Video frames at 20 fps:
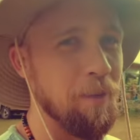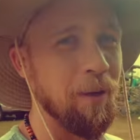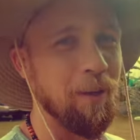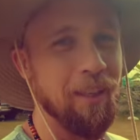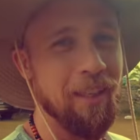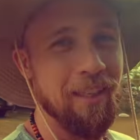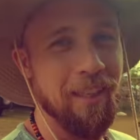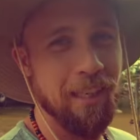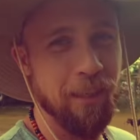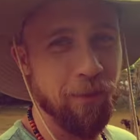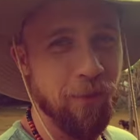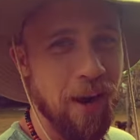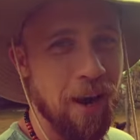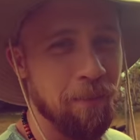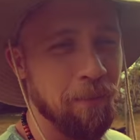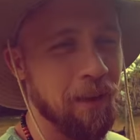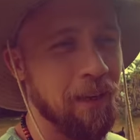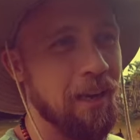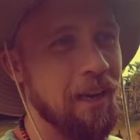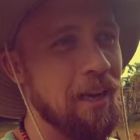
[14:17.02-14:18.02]
building this
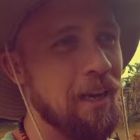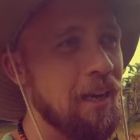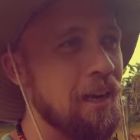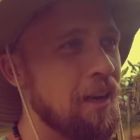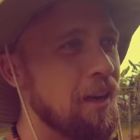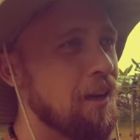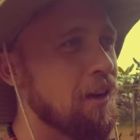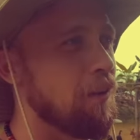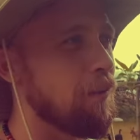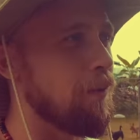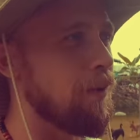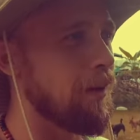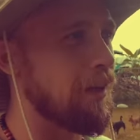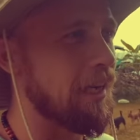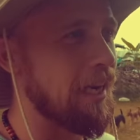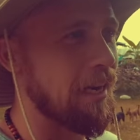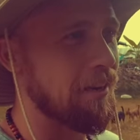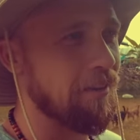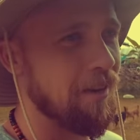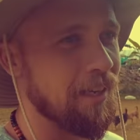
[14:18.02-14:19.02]
family,
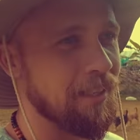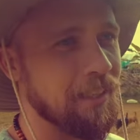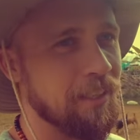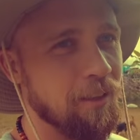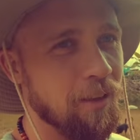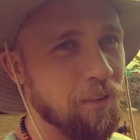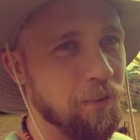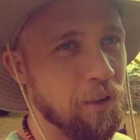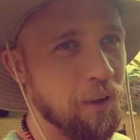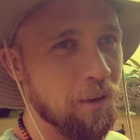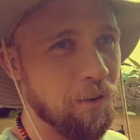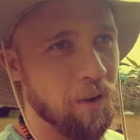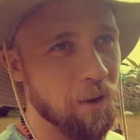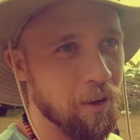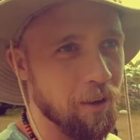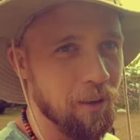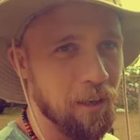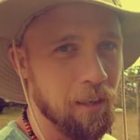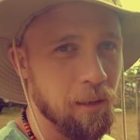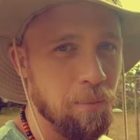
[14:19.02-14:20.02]
working our asses off her on
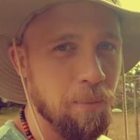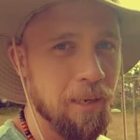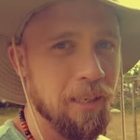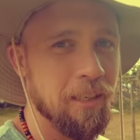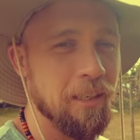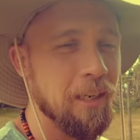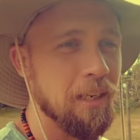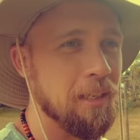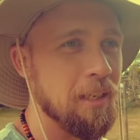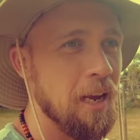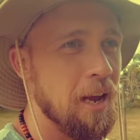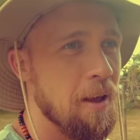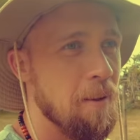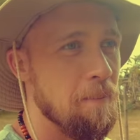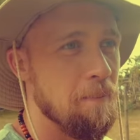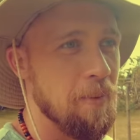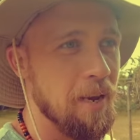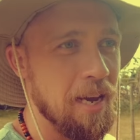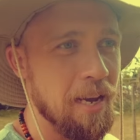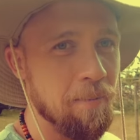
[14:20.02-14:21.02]
her little business,
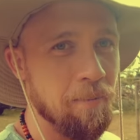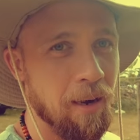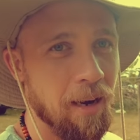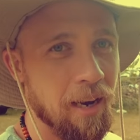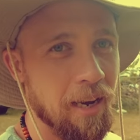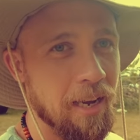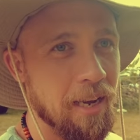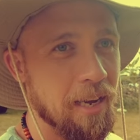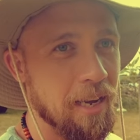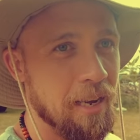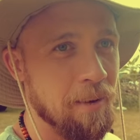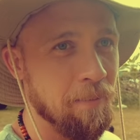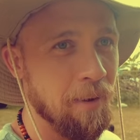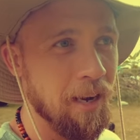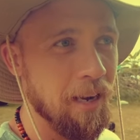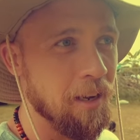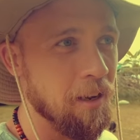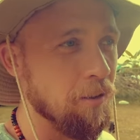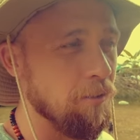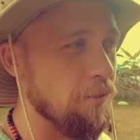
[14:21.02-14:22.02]
me in
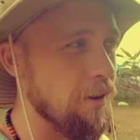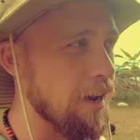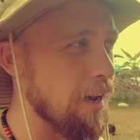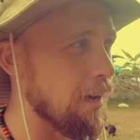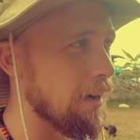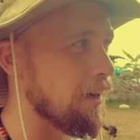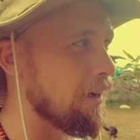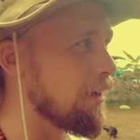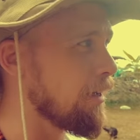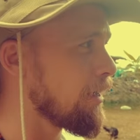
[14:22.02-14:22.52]
my career.